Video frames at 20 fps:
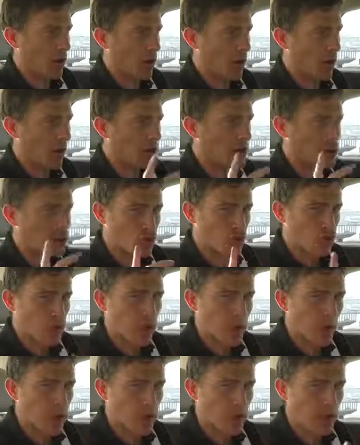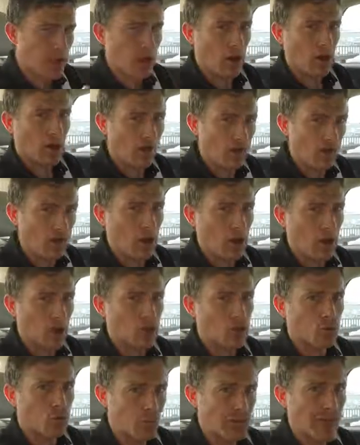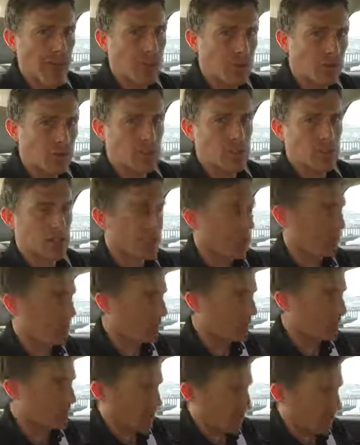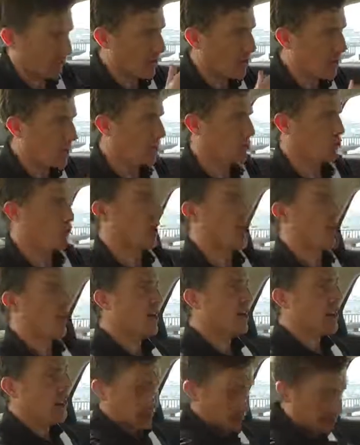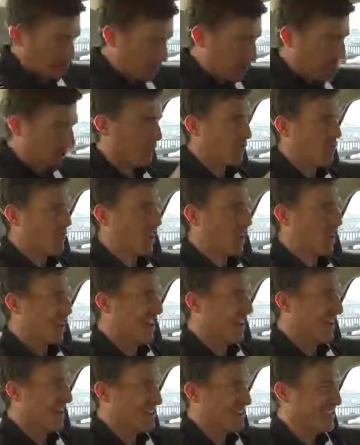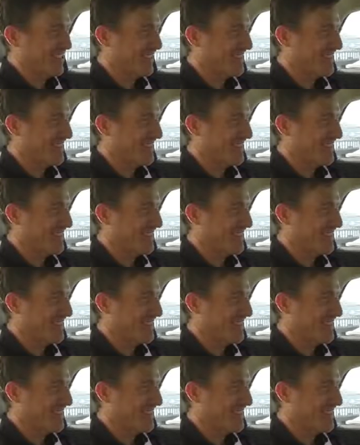I'm going to try the car first without the system on. So driver, off you go.